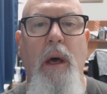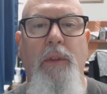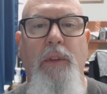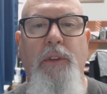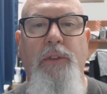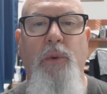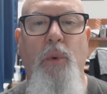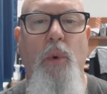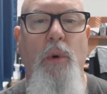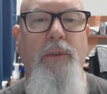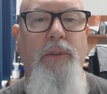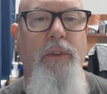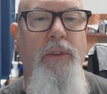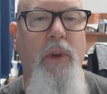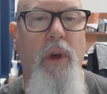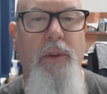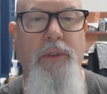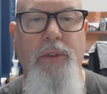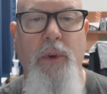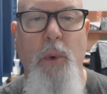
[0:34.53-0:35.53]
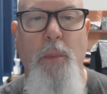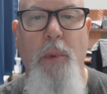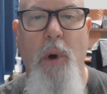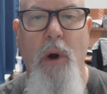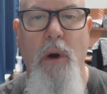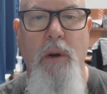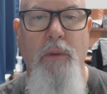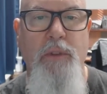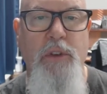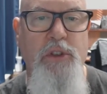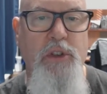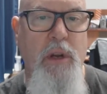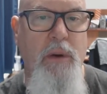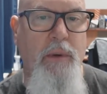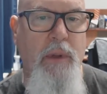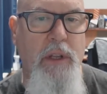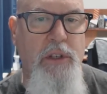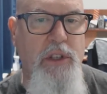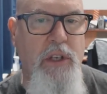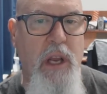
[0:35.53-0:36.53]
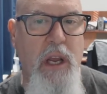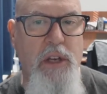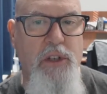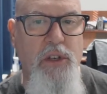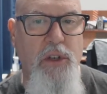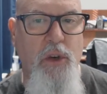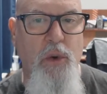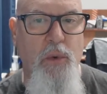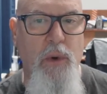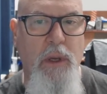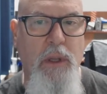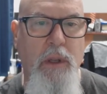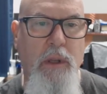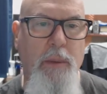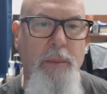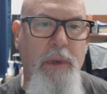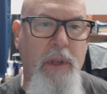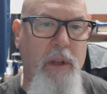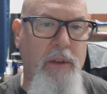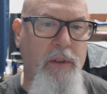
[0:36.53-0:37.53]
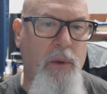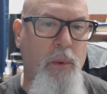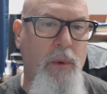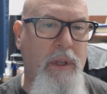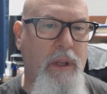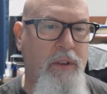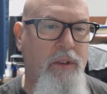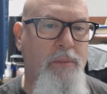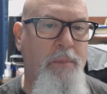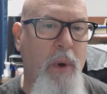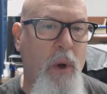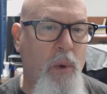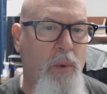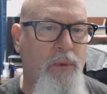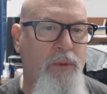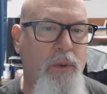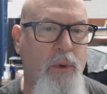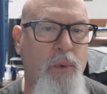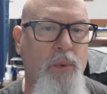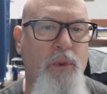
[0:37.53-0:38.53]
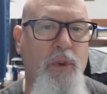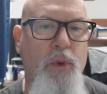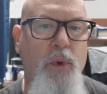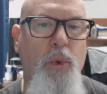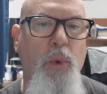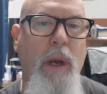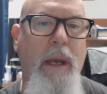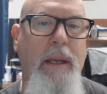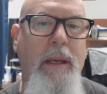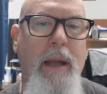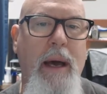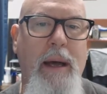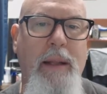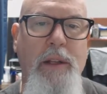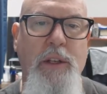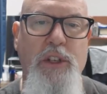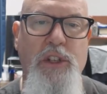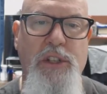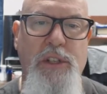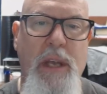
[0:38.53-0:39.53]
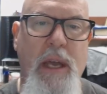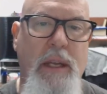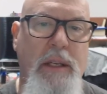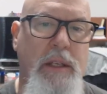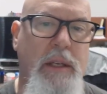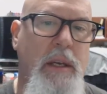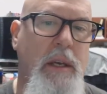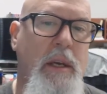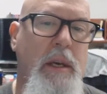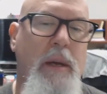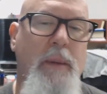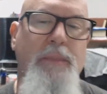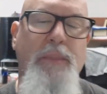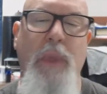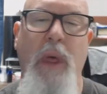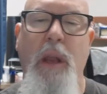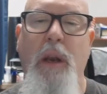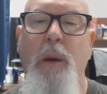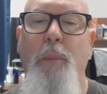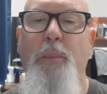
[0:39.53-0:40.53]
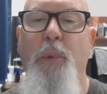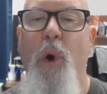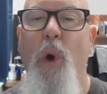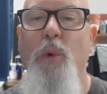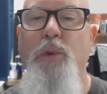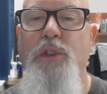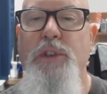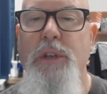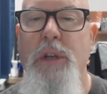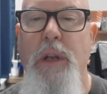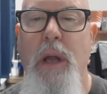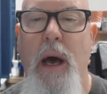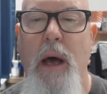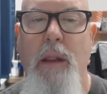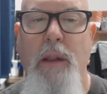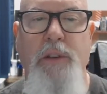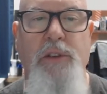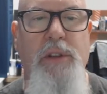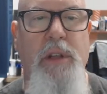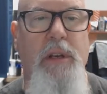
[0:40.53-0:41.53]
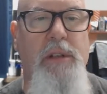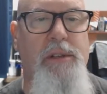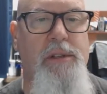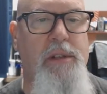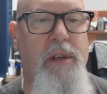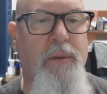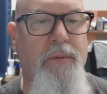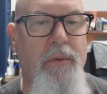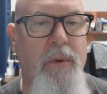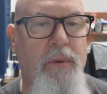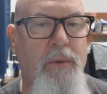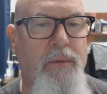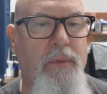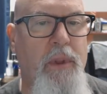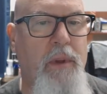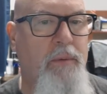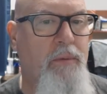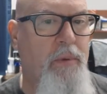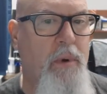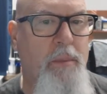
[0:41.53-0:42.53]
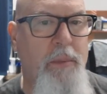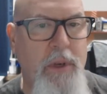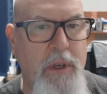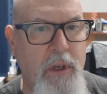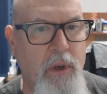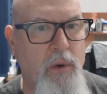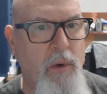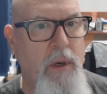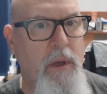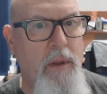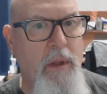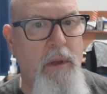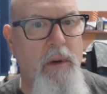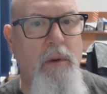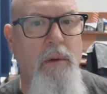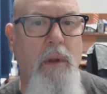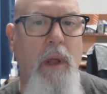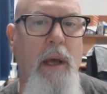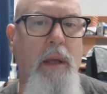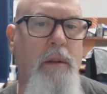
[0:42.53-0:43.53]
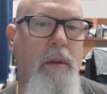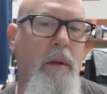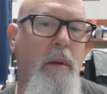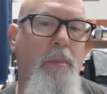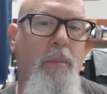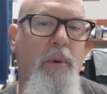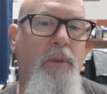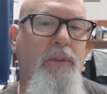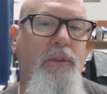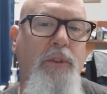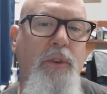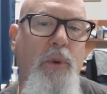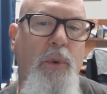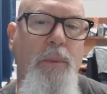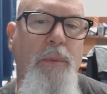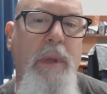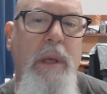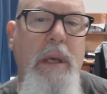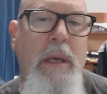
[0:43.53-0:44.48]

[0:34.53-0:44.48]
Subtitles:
This course is also part of the general education curriculum because it will expose you to a knowledge set and an approach to knowledge that is different from the degree that you're likely to pursue.